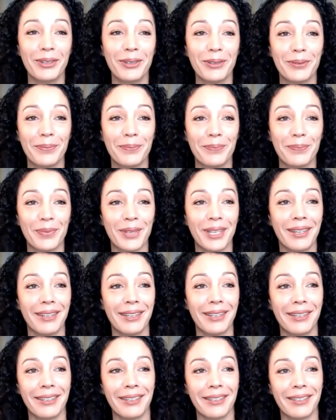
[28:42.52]
you
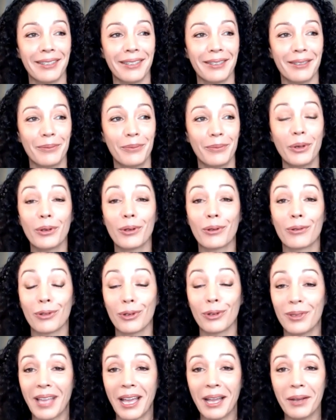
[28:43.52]
work
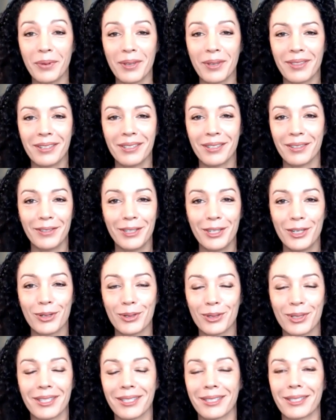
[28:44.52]
through that with
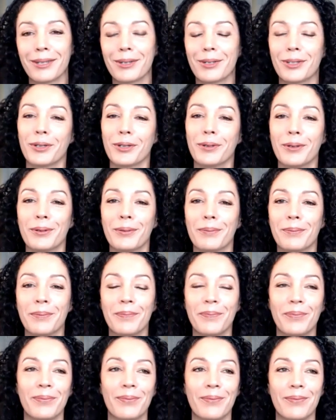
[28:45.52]
individuals? It's such a
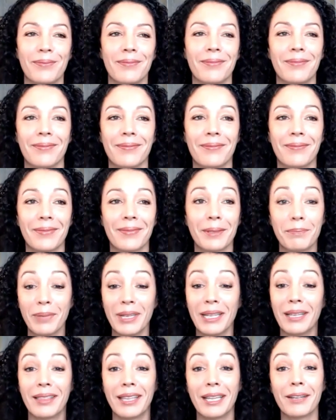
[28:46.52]

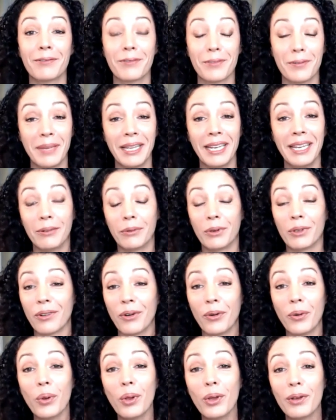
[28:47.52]
big thing for many.
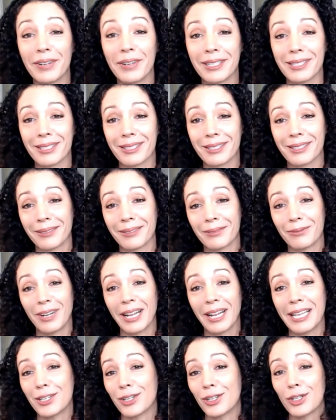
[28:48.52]
Well, all of us,
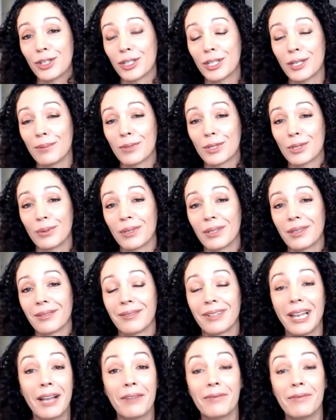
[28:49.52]
relationships with
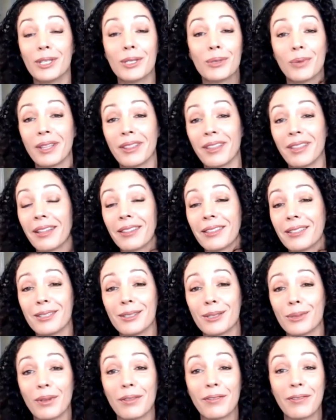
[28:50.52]
lovers, with
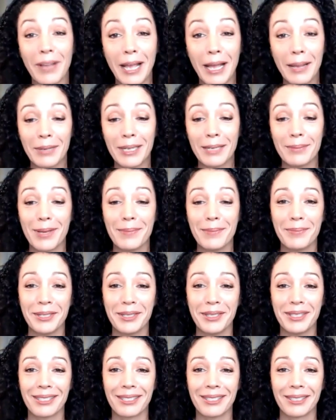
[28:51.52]
others, with family
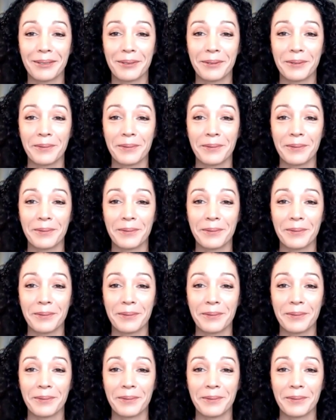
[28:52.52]
members.